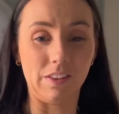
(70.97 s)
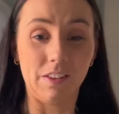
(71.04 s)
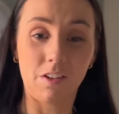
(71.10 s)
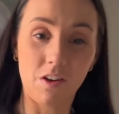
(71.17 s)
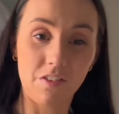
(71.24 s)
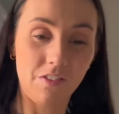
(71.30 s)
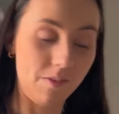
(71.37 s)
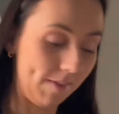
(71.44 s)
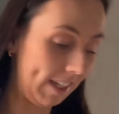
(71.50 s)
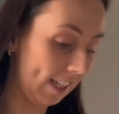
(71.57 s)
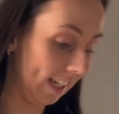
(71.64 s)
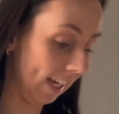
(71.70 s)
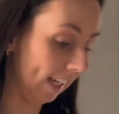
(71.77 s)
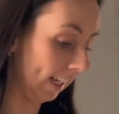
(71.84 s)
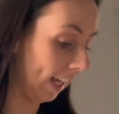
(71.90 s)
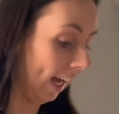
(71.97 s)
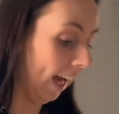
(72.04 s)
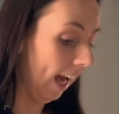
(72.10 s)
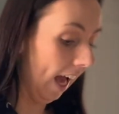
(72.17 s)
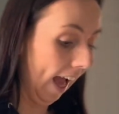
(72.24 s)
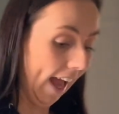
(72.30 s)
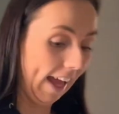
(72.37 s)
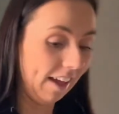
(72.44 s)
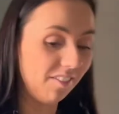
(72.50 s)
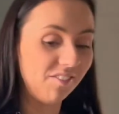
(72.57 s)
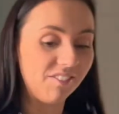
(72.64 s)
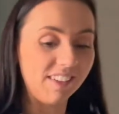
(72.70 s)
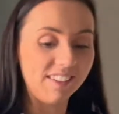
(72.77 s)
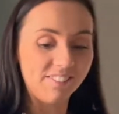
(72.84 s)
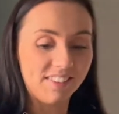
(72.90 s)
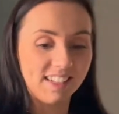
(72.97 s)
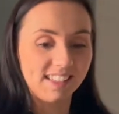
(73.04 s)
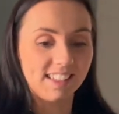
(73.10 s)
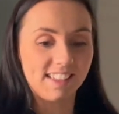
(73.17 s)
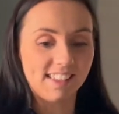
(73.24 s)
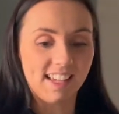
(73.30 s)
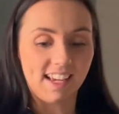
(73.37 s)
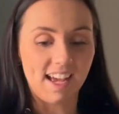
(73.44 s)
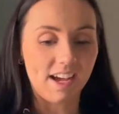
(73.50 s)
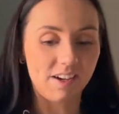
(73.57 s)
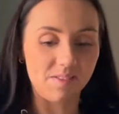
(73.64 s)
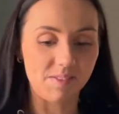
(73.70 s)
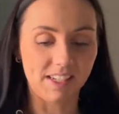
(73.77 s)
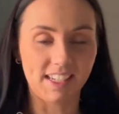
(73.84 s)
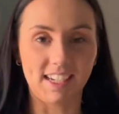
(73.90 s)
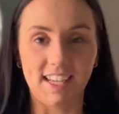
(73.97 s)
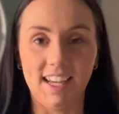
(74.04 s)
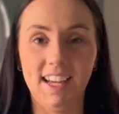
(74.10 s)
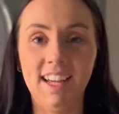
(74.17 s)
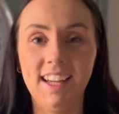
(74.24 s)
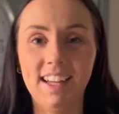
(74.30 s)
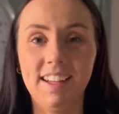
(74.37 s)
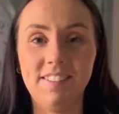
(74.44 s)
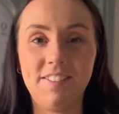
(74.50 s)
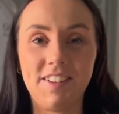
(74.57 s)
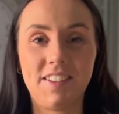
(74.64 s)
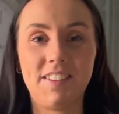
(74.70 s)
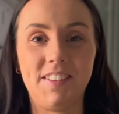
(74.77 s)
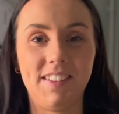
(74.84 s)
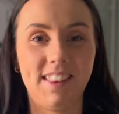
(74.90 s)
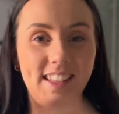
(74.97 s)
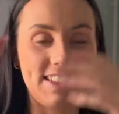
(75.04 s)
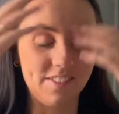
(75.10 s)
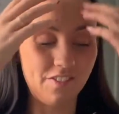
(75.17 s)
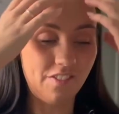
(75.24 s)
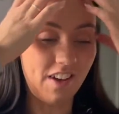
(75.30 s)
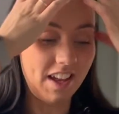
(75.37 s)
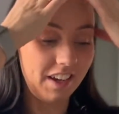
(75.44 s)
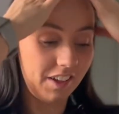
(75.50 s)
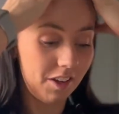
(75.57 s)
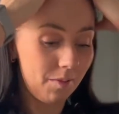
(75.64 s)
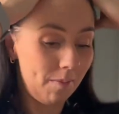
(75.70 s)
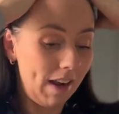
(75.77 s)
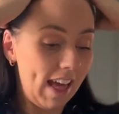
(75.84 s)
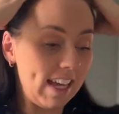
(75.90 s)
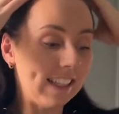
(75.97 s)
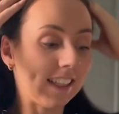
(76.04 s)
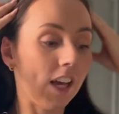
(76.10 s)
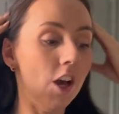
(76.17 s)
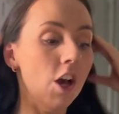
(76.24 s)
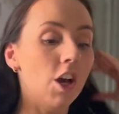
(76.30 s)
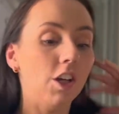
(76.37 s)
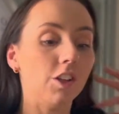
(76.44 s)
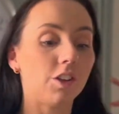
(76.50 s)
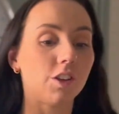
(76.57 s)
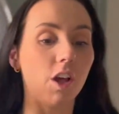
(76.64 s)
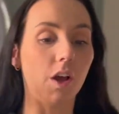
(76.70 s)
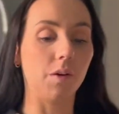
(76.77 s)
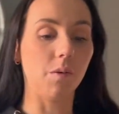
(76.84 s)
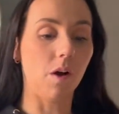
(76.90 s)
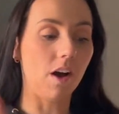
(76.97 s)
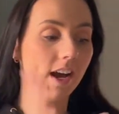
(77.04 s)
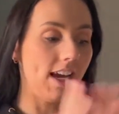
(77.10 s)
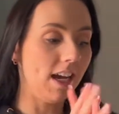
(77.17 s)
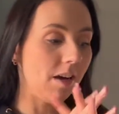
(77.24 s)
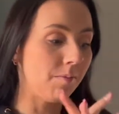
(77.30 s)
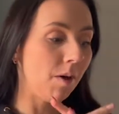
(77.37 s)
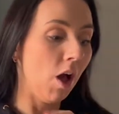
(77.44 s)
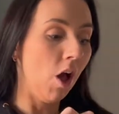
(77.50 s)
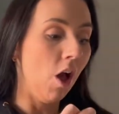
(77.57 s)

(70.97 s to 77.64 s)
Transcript: the coffee machine because I was like, how am I gonna record this and find a good place? So I am